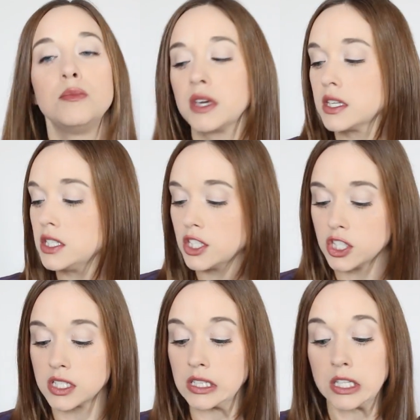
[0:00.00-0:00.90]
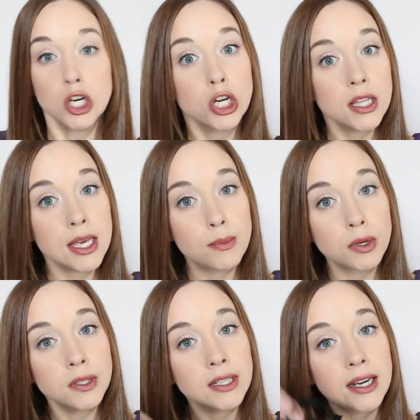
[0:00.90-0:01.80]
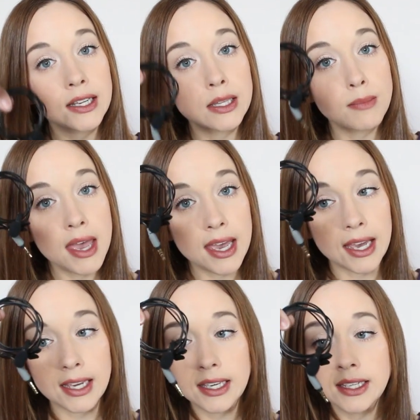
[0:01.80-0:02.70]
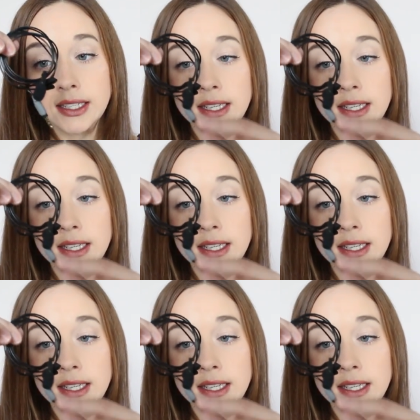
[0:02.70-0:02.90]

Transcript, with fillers: because you just literally pull it out of the bag,